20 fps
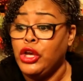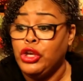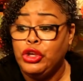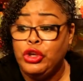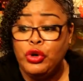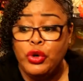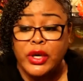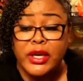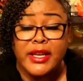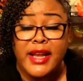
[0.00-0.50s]

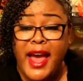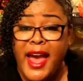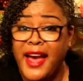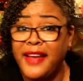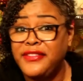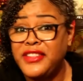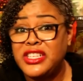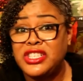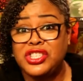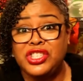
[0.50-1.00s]
you can
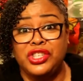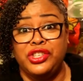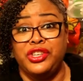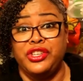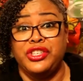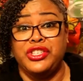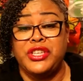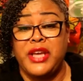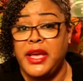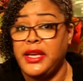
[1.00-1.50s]
add this to
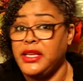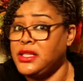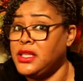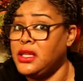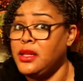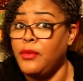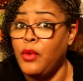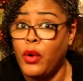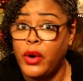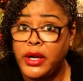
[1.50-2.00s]
your shakes
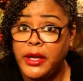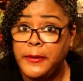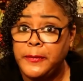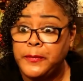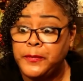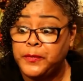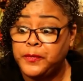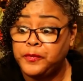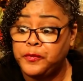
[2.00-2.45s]
in the morning